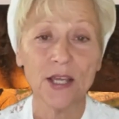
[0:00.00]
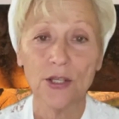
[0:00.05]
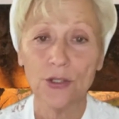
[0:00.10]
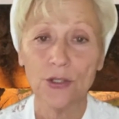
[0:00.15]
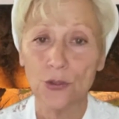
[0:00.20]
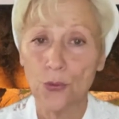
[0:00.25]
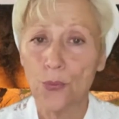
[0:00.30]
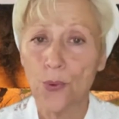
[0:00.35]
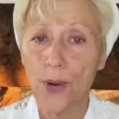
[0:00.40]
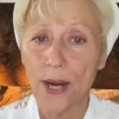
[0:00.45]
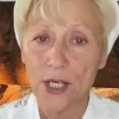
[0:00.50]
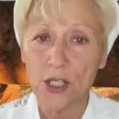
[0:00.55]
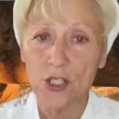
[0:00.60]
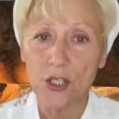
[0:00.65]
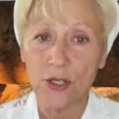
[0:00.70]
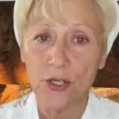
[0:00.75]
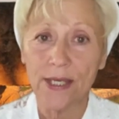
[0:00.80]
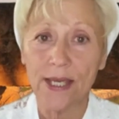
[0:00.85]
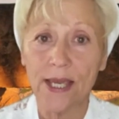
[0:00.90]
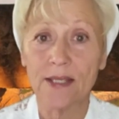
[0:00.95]
the rage
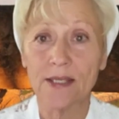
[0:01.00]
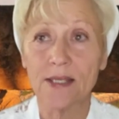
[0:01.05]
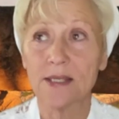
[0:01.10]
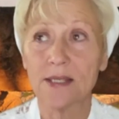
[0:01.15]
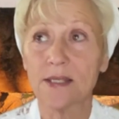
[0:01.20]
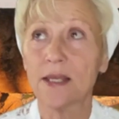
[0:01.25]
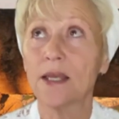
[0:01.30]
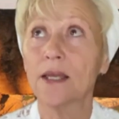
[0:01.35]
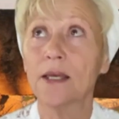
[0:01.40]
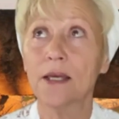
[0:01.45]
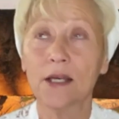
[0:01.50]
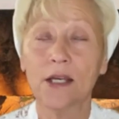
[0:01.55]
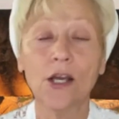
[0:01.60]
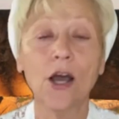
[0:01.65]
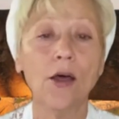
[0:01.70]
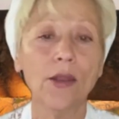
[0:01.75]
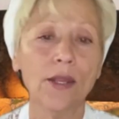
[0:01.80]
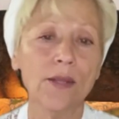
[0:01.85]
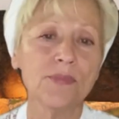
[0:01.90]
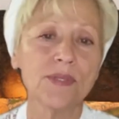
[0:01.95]
against
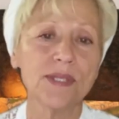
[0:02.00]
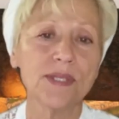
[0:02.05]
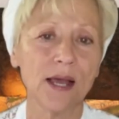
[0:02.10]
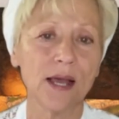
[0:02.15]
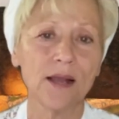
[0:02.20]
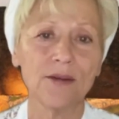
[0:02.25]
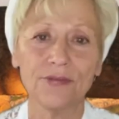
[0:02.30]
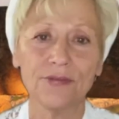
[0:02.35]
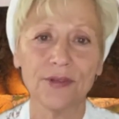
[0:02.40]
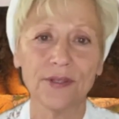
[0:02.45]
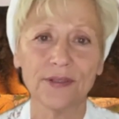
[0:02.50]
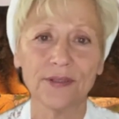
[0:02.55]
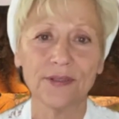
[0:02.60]
God himself.